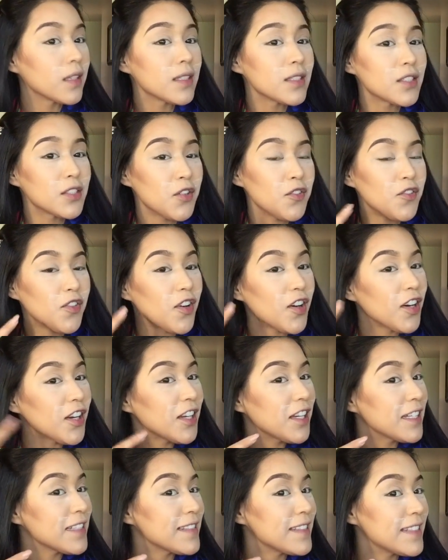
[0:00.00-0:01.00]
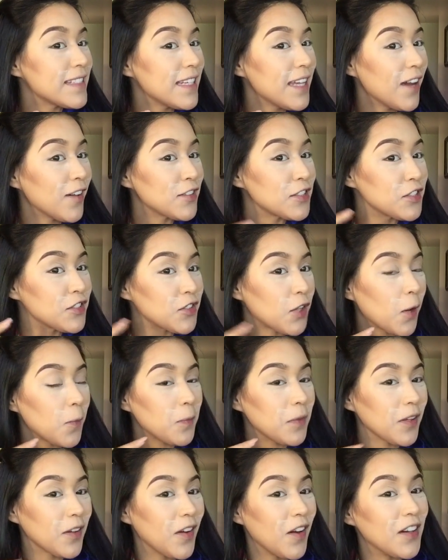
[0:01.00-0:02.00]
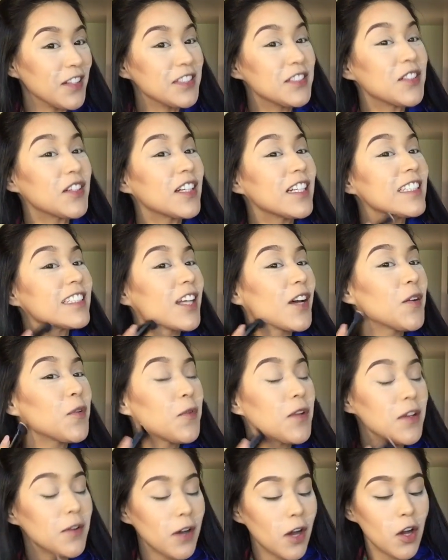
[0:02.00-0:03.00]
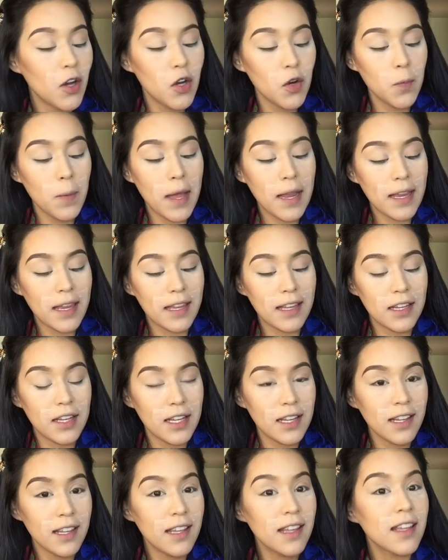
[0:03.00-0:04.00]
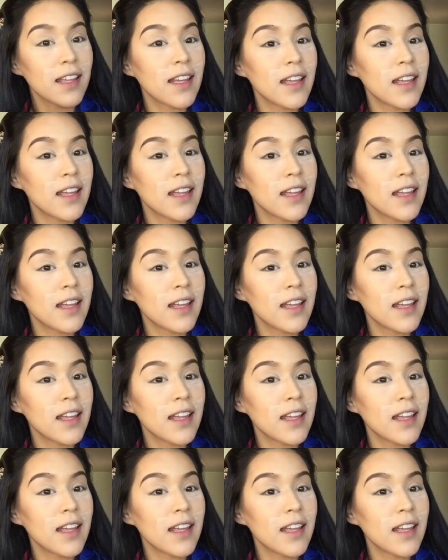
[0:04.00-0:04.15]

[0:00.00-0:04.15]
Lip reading: So far you can see how sharp the contour is. I'll go back in it.